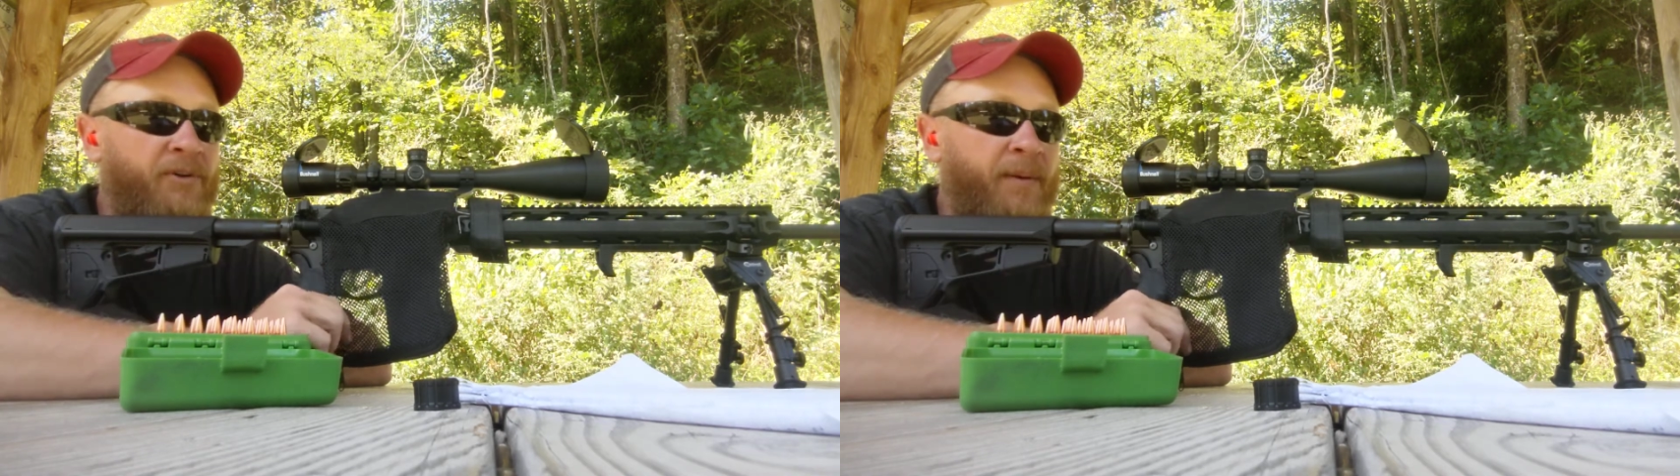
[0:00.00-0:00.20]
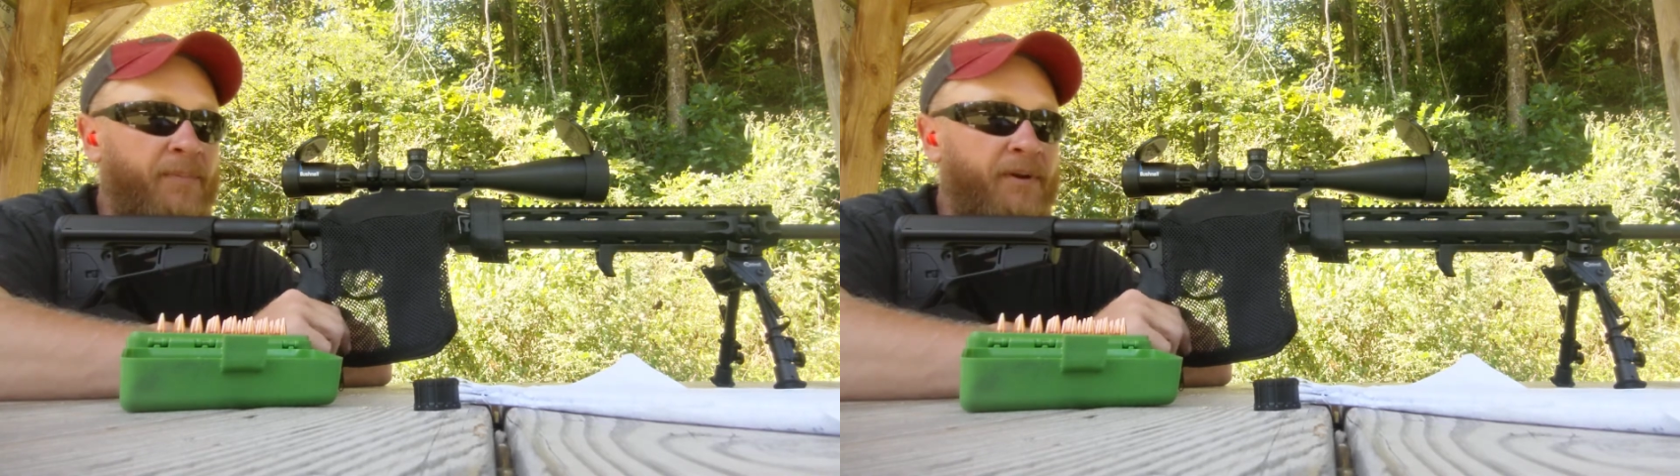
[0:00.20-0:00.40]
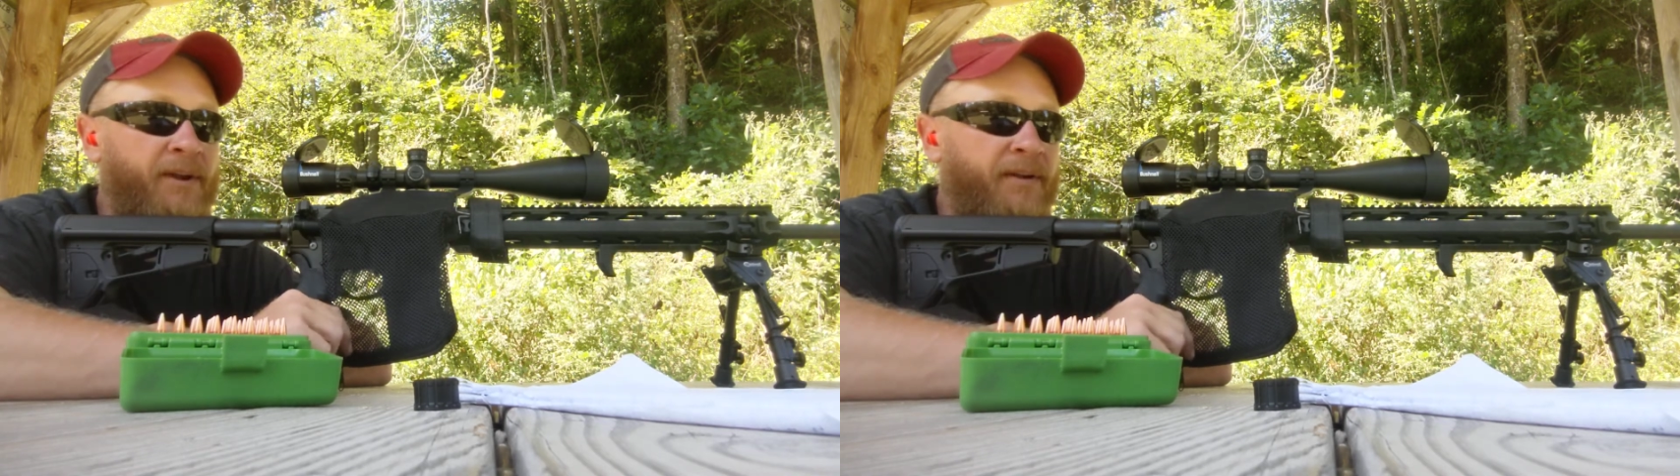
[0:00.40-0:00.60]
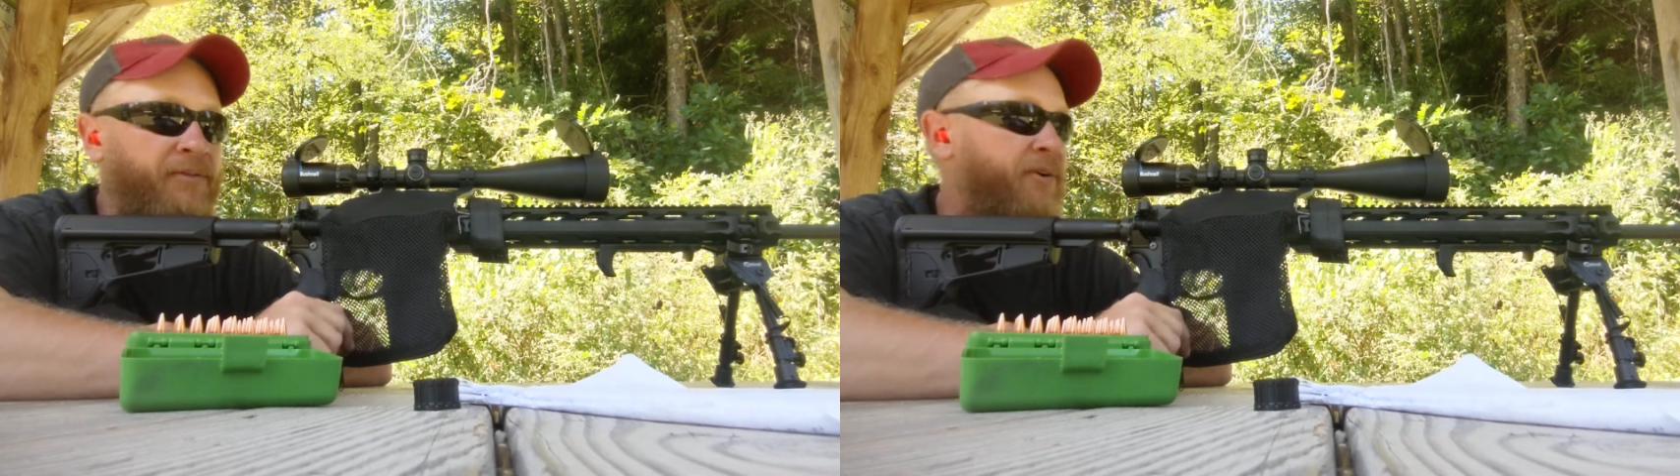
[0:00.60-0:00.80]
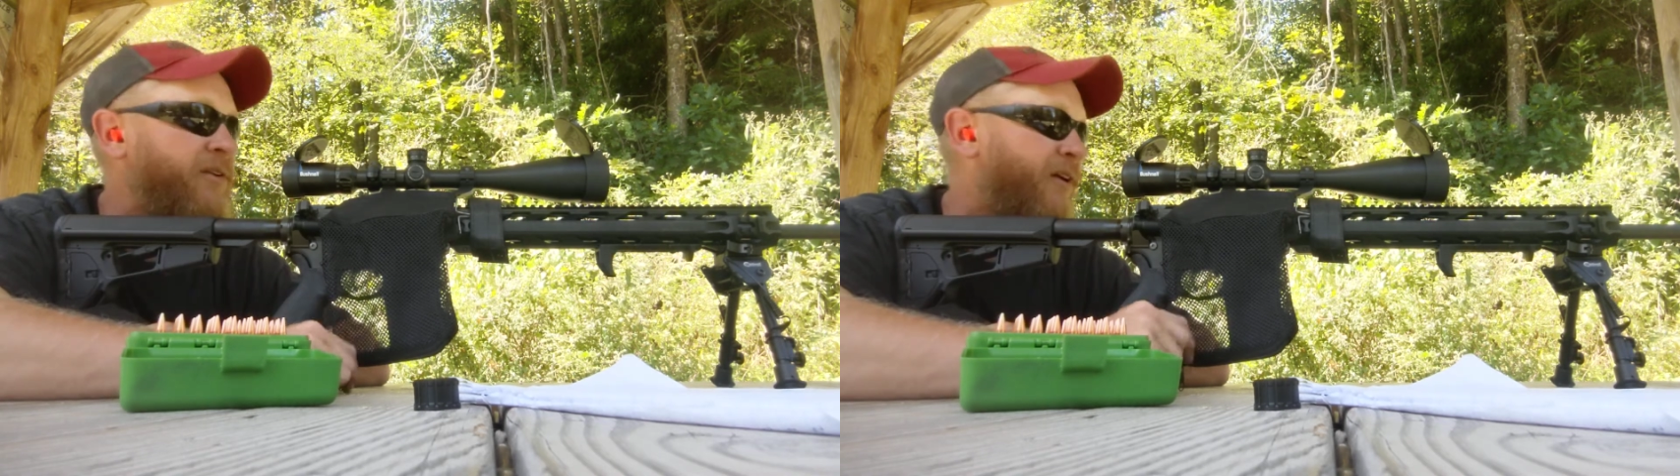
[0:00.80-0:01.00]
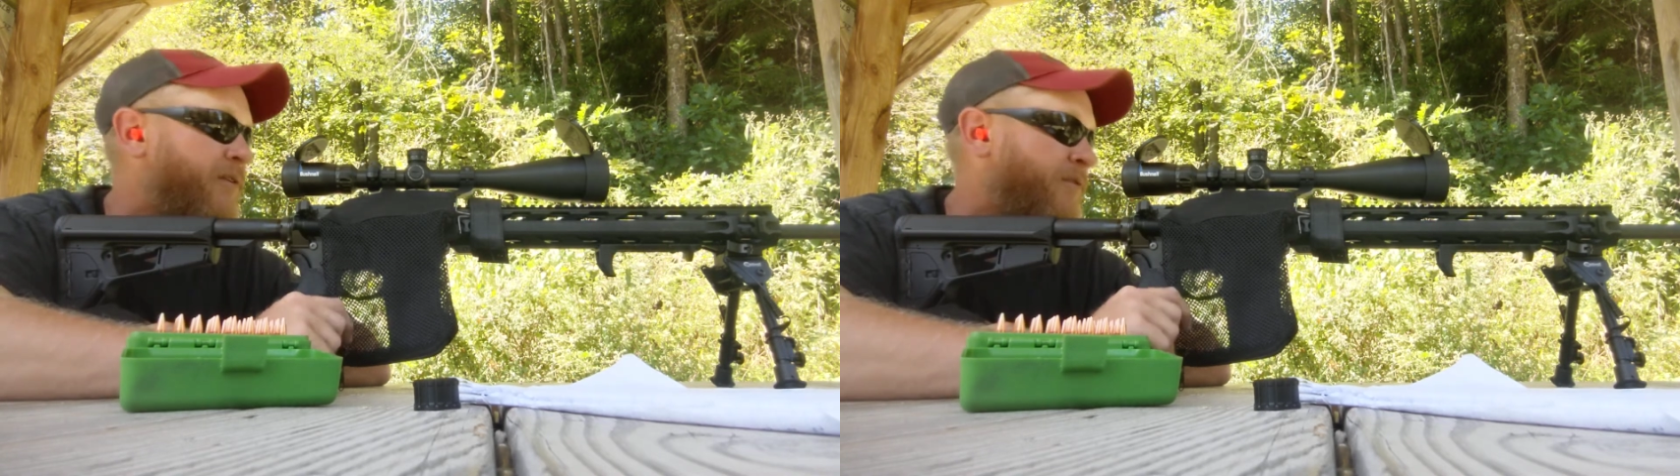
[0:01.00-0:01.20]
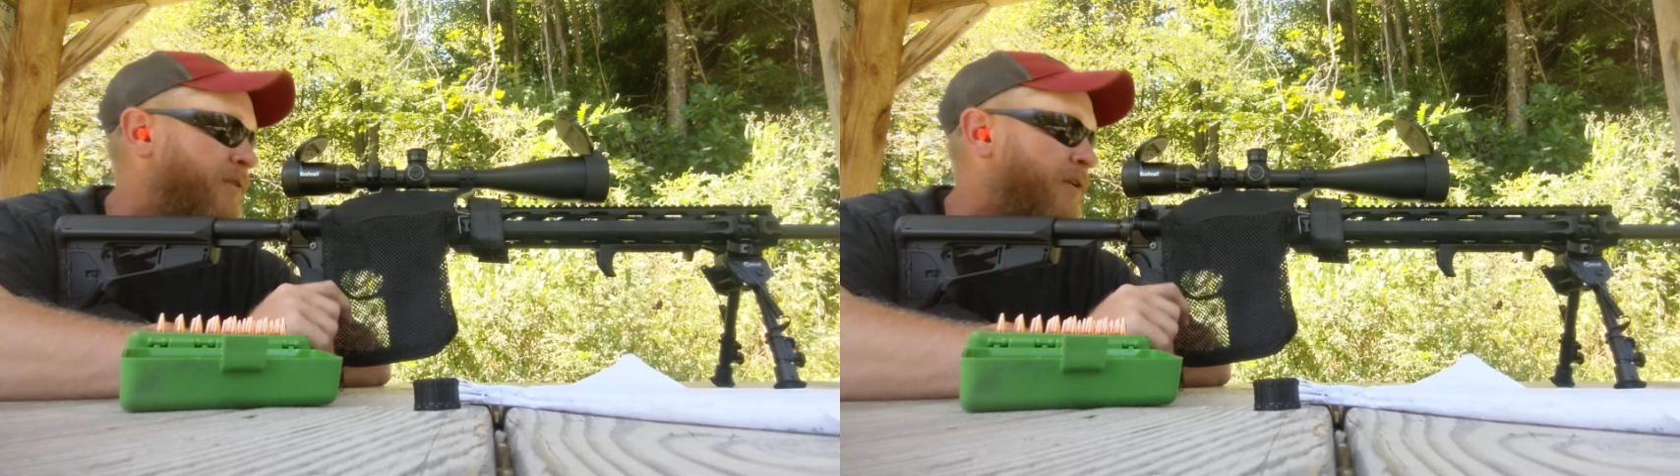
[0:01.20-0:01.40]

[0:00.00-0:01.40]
up in like 0.3 of a